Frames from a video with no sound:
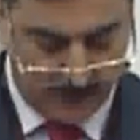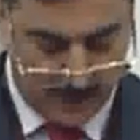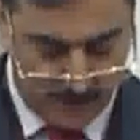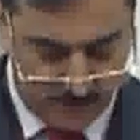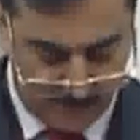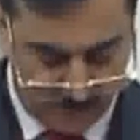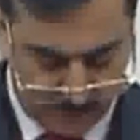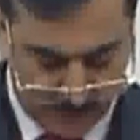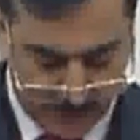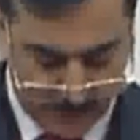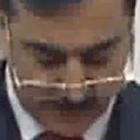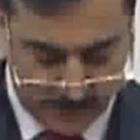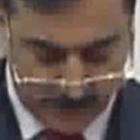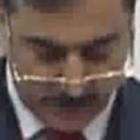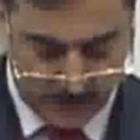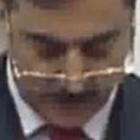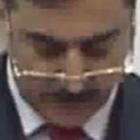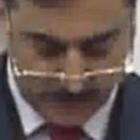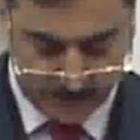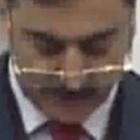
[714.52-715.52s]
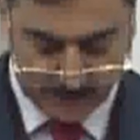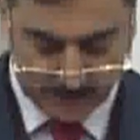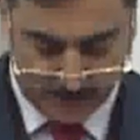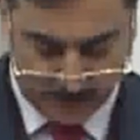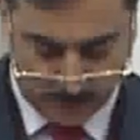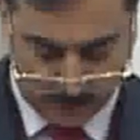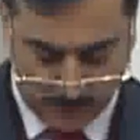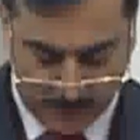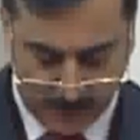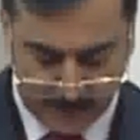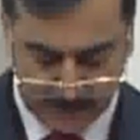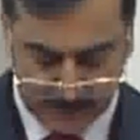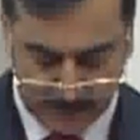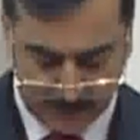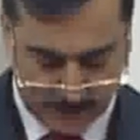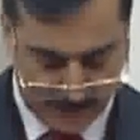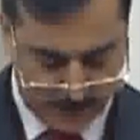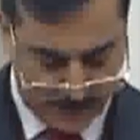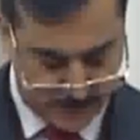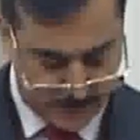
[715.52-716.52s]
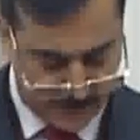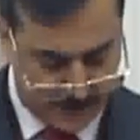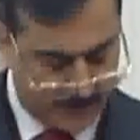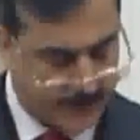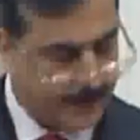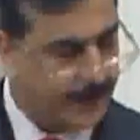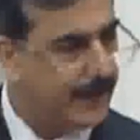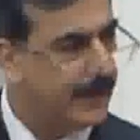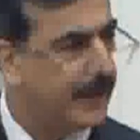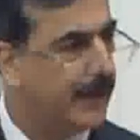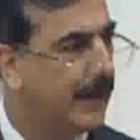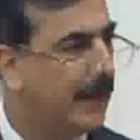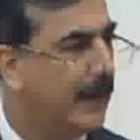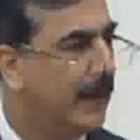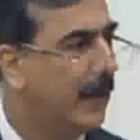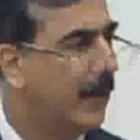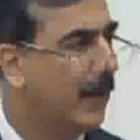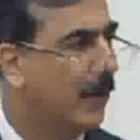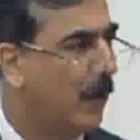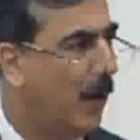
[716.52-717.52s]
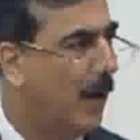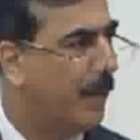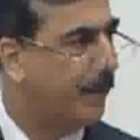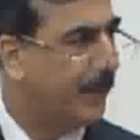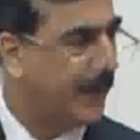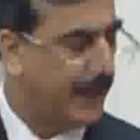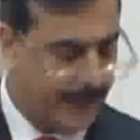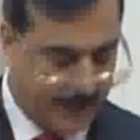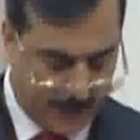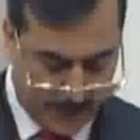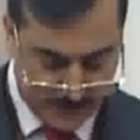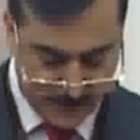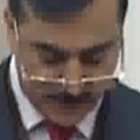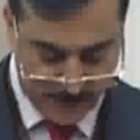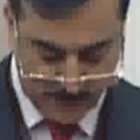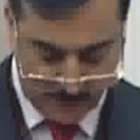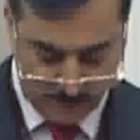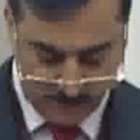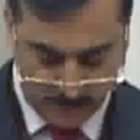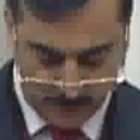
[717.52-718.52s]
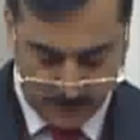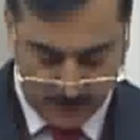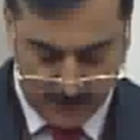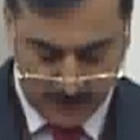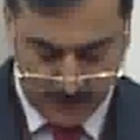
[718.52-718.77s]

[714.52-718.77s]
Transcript: Confronting it requires a concerted, comprehensive,